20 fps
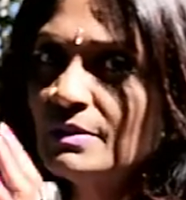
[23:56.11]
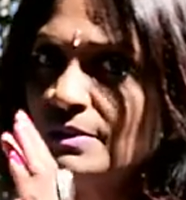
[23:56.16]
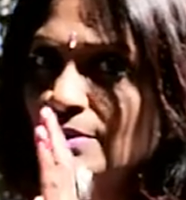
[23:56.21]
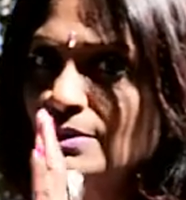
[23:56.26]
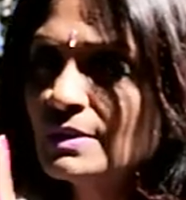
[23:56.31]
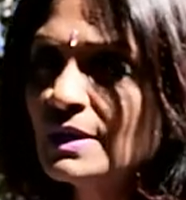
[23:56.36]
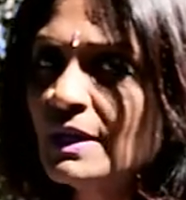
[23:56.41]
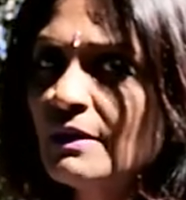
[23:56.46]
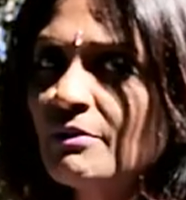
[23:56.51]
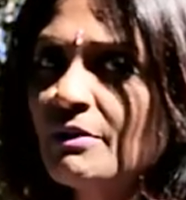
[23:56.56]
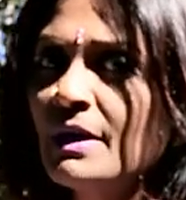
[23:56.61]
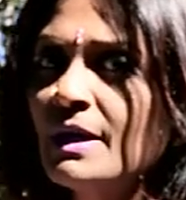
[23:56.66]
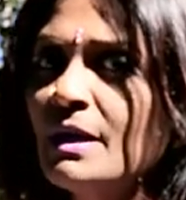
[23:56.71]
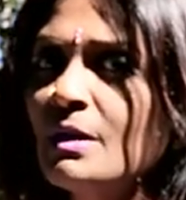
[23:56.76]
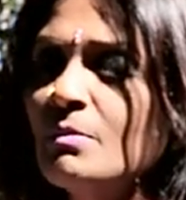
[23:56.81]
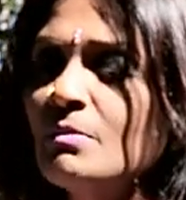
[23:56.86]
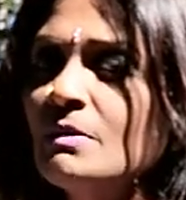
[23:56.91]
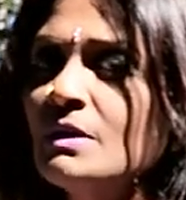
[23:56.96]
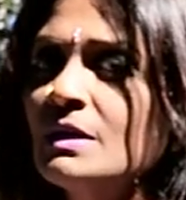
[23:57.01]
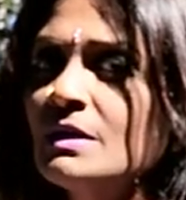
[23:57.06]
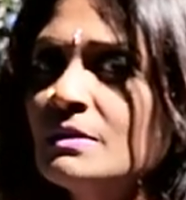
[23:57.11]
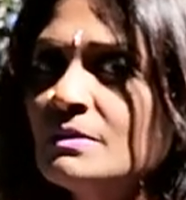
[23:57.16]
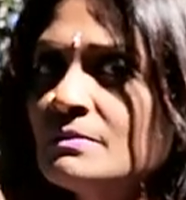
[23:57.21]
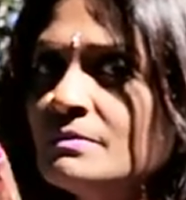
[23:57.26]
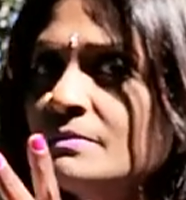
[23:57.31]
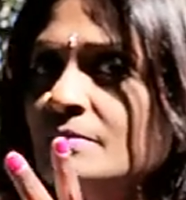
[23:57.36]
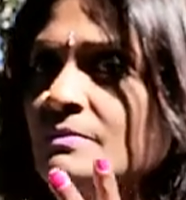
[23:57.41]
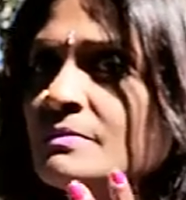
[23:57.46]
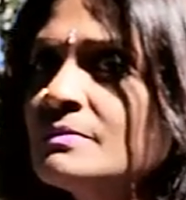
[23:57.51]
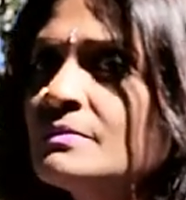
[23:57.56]
Look at them and
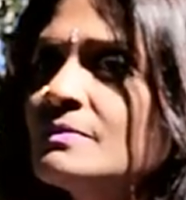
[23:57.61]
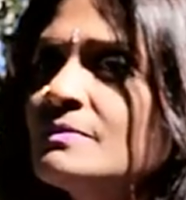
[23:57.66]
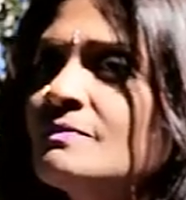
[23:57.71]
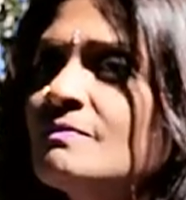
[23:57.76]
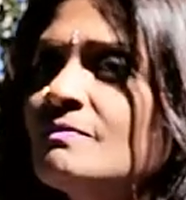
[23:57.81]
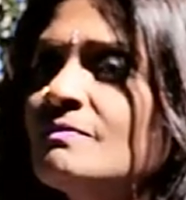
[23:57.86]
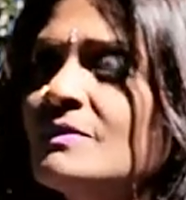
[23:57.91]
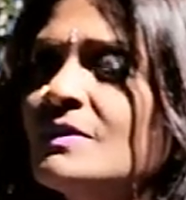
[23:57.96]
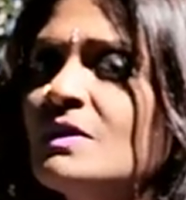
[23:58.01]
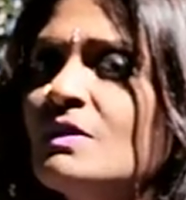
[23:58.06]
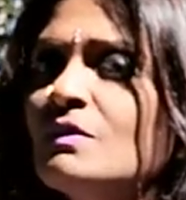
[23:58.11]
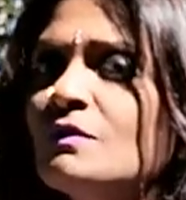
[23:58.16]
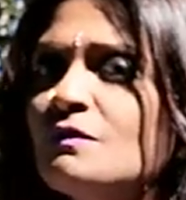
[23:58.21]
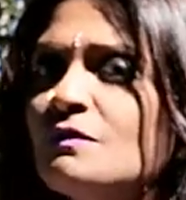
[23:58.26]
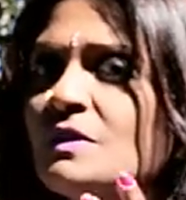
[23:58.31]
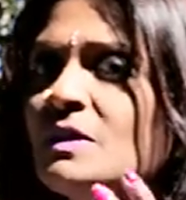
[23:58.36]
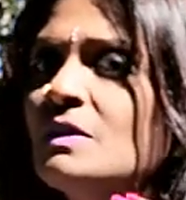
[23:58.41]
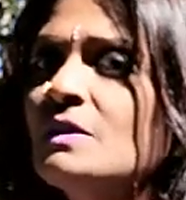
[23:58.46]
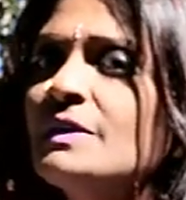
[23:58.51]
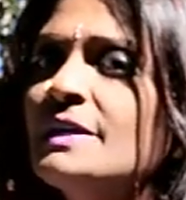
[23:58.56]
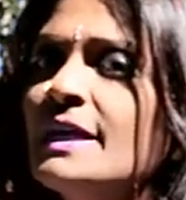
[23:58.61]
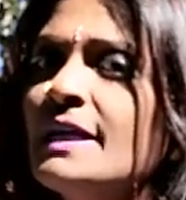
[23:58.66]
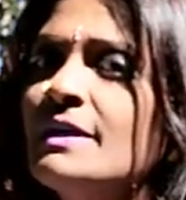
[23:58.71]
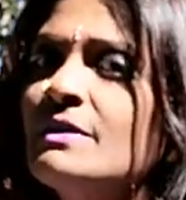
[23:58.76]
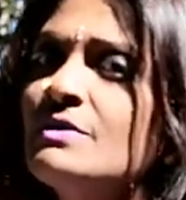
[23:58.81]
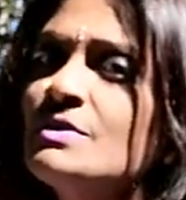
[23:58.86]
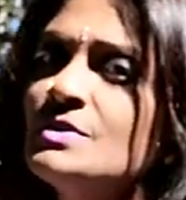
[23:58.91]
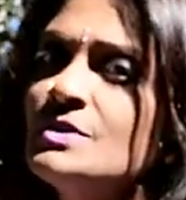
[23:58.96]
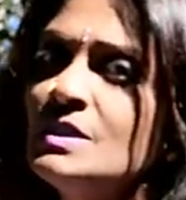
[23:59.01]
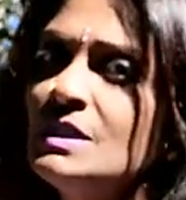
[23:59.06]
feel the
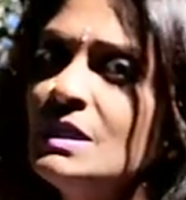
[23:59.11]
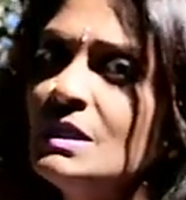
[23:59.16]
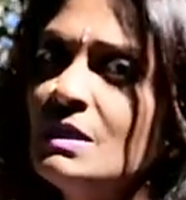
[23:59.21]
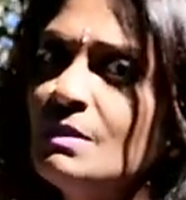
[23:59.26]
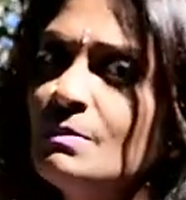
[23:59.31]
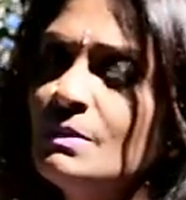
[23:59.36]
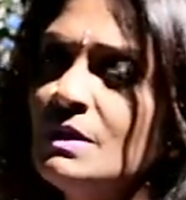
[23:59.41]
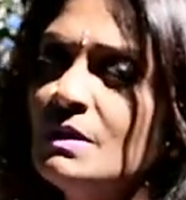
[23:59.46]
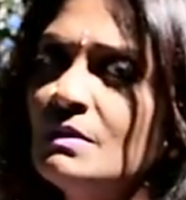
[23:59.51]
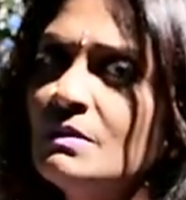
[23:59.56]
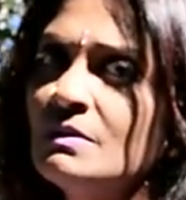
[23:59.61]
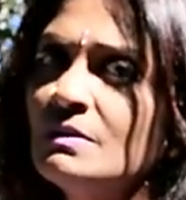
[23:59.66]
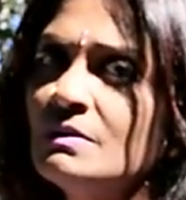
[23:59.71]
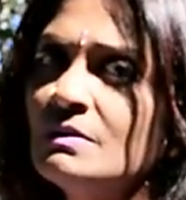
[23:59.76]
energy coming.